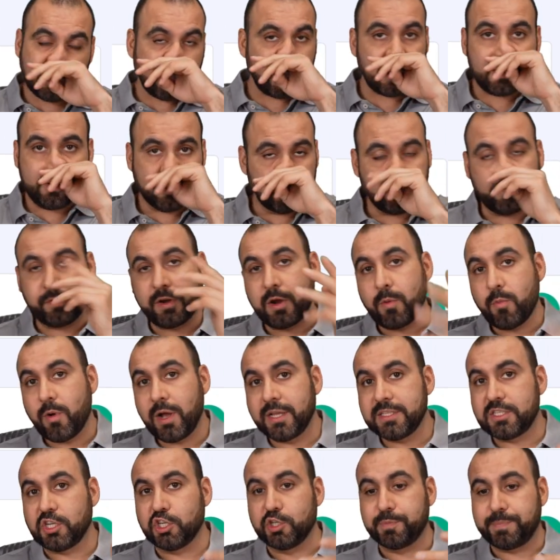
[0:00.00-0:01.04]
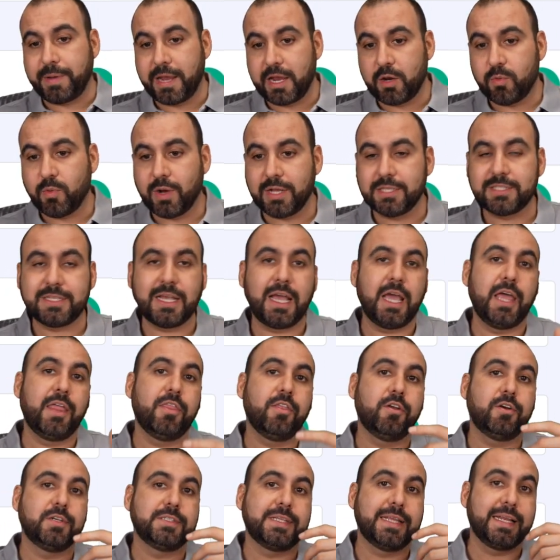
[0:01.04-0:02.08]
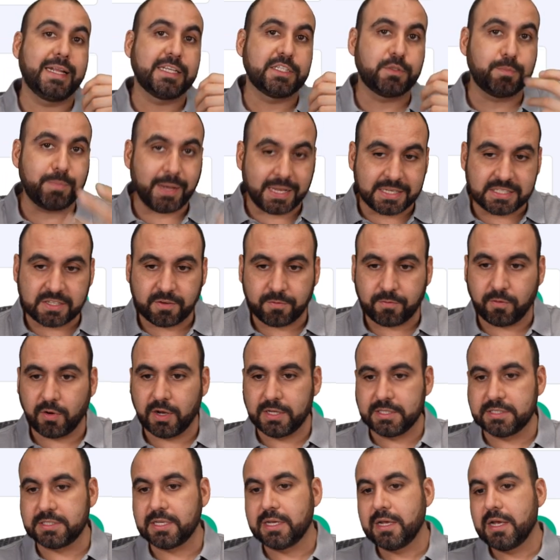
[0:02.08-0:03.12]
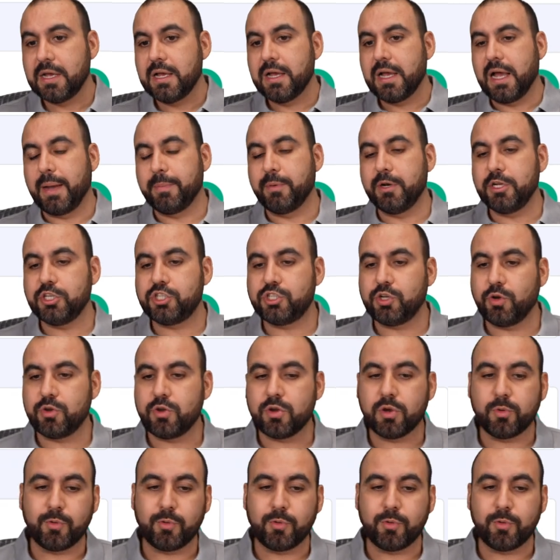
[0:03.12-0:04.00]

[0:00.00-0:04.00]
There's free ones, there's paid ones, and there's inexpensive ones. I'm going to show you a